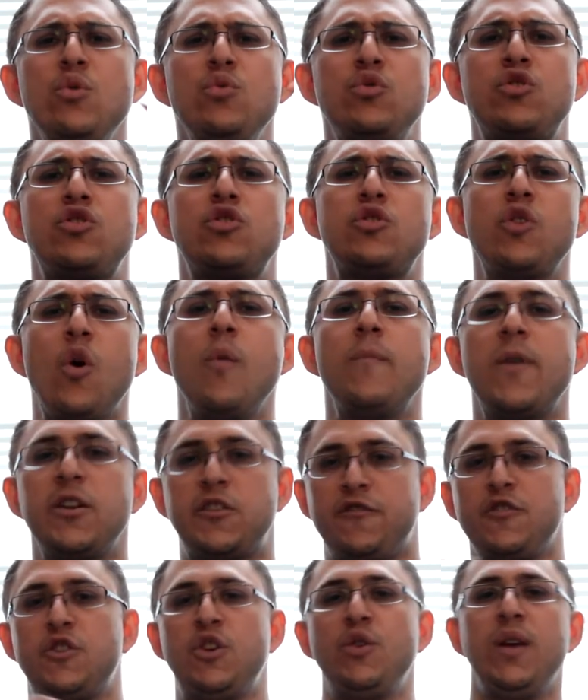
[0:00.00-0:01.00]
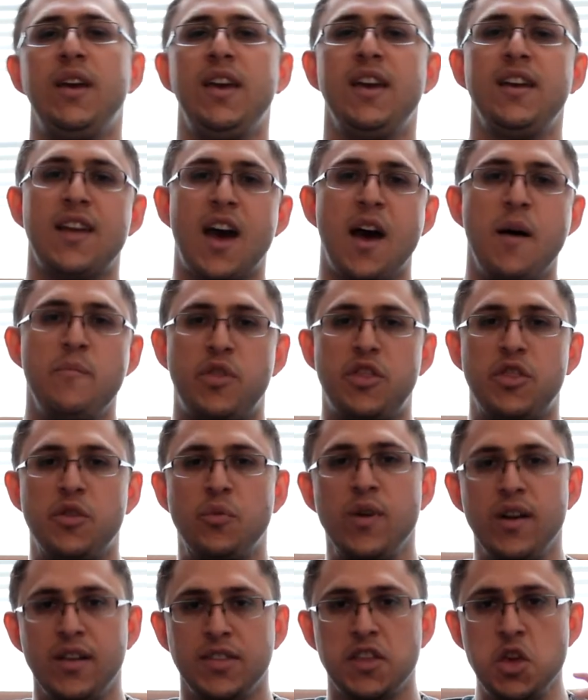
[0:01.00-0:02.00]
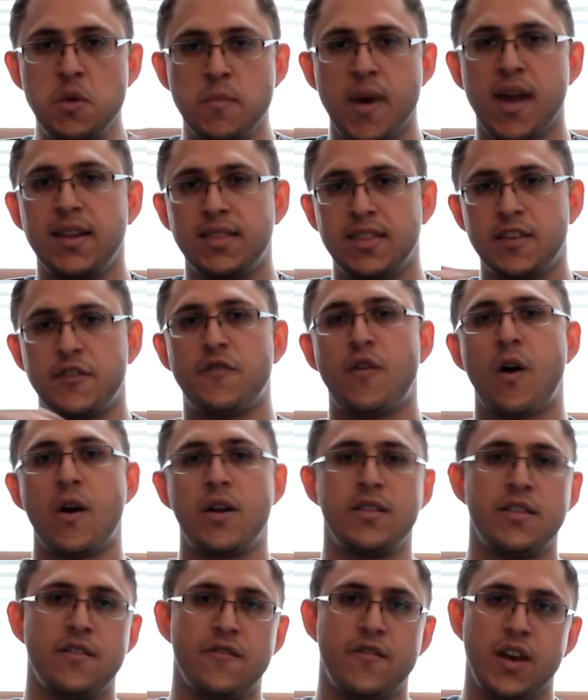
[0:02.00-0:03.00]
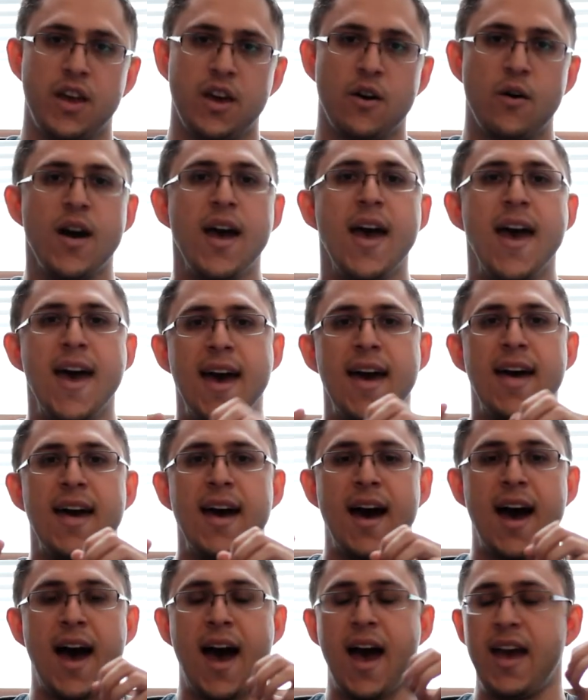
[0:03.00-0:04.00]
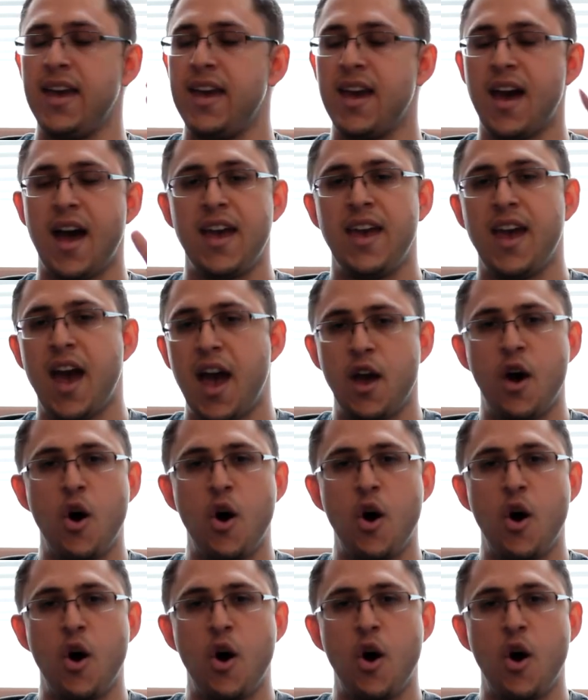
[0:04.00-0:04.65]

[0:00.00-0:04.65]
you so much for tuning in. I'm thrilled that you made it this far into the video. I